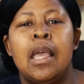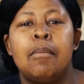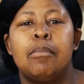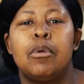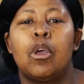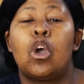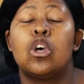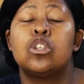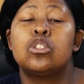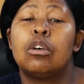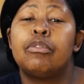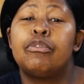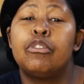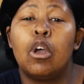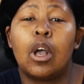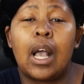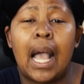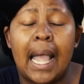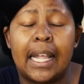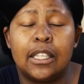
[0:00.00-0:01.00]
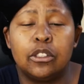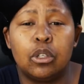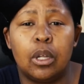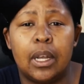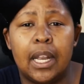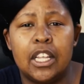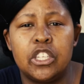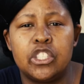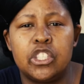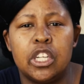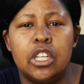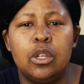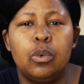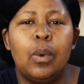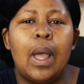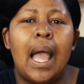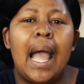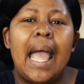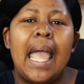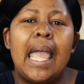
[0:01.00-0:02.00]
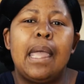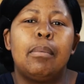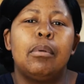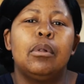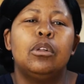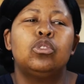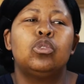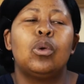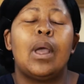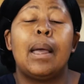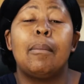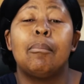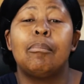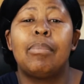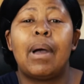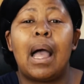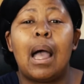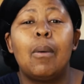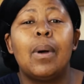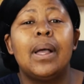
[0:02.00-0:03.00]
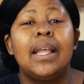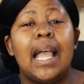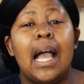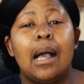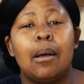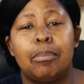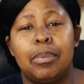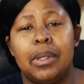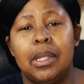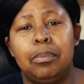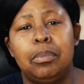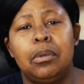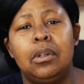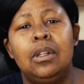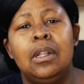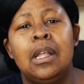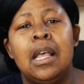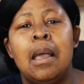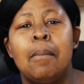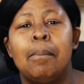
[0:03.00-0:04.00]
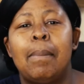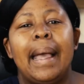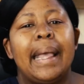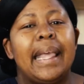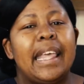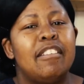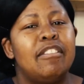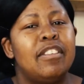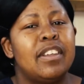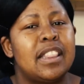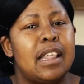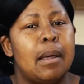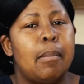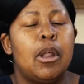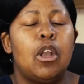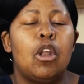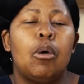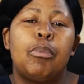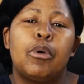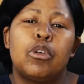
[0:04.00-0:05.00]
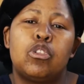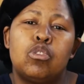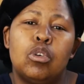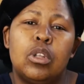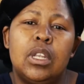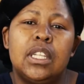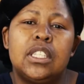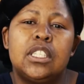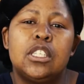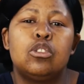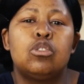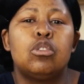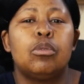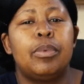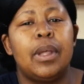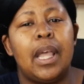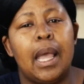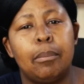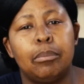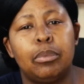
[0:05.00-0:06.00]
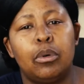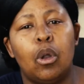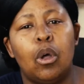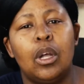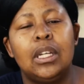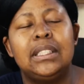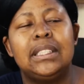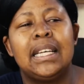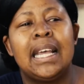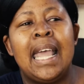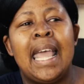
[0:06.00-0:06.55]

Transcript: Because of your kind donation, we are able to empower young people by giving them an opportunity to be employed,